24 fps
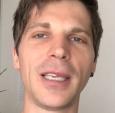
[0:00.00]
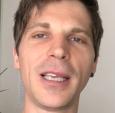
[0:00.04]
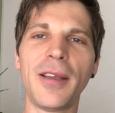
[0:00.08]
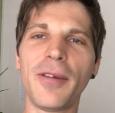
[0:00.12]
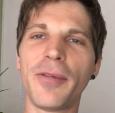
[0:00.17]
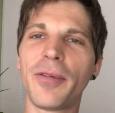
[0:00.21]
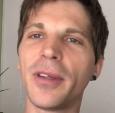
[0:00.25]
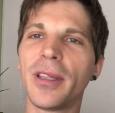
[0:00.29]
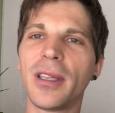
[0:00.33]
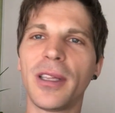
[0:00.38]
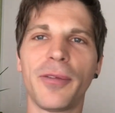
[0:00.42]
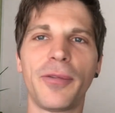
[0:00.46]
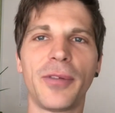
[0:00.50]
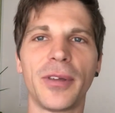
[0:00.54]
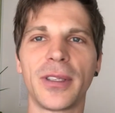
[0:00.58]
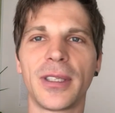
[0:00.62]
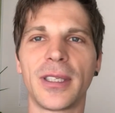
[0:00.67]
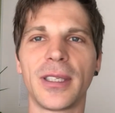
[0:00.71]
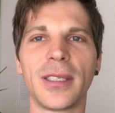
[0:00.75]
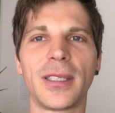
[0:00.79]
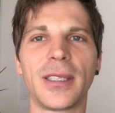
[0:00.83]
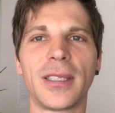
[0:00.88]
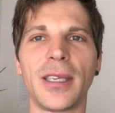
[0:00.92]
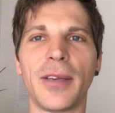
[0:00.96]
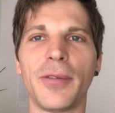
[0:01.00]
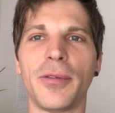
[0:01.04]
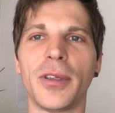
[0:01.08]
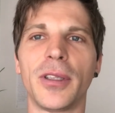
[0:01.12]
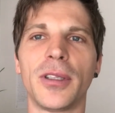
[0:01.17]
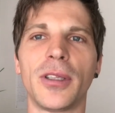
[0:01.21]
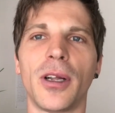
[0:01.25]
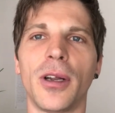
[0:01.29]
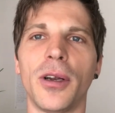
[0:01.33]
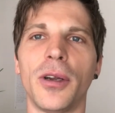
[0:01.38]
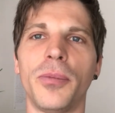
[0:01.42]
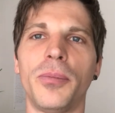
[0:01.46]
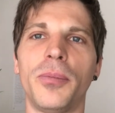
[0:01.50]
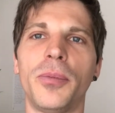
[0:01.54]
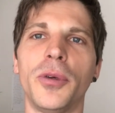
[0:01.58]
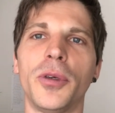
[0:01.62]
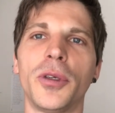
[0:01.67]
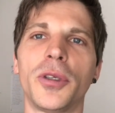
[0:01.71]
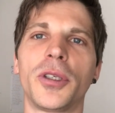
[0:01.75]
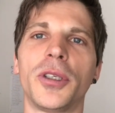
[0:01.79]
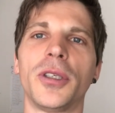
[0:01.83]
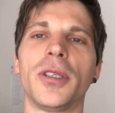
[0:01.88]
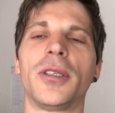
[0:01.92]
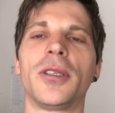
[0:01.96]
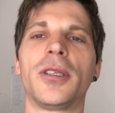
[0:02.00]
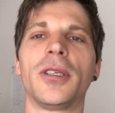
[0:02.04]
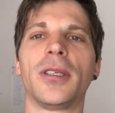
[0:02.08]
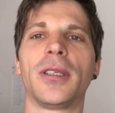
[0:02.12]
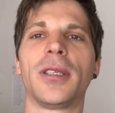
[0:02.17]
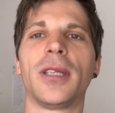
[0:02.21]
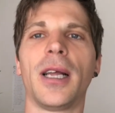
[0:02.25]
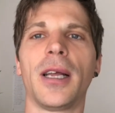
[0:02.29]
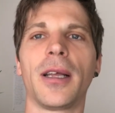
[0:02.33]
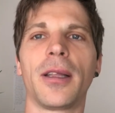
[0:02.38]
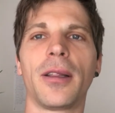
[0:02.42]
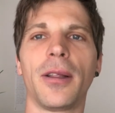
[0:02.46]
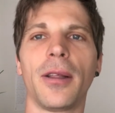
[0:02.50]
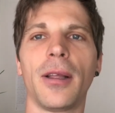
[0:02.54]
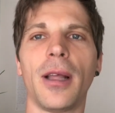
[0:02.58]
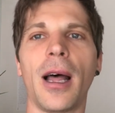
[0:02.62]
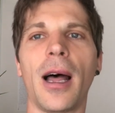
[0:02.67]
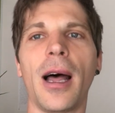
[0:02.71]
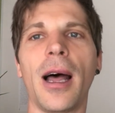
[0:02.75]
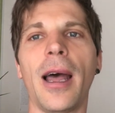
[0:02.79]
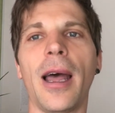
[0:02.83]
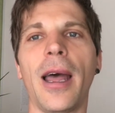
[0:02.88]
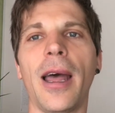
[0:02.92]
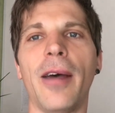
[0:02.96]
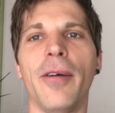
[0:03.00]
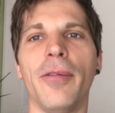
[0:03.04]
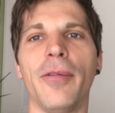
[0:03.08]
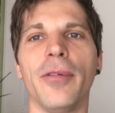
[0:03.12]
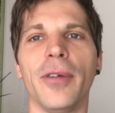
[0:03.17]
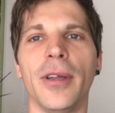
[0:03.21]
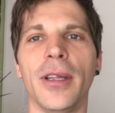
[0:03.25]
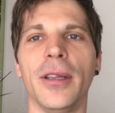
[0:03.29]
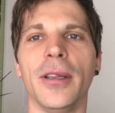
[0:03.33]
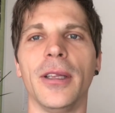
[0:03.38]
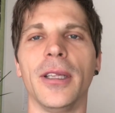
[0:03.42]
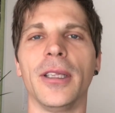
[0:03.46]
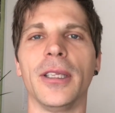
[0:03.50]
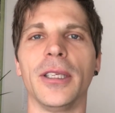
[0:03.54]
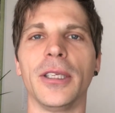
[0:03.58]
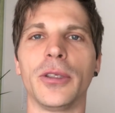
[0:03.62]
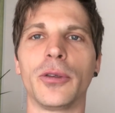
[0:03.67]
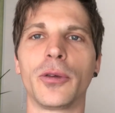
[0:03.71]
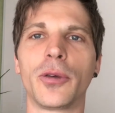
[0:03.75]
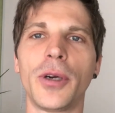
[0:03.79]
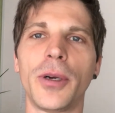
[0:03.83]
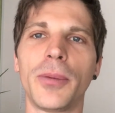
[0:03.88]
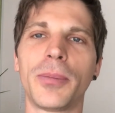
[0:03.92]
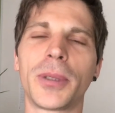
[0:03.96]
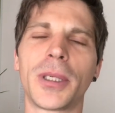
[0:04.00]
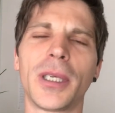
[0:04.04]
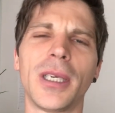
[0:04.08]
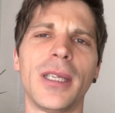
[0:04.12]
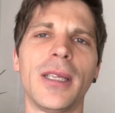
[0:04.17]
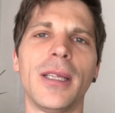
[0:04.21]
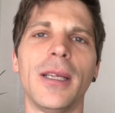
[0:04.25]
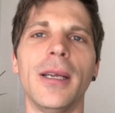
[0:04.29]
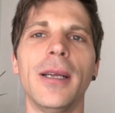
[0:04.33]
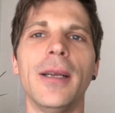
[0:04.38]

Even if it's a $7 purchase, just like I have in the description,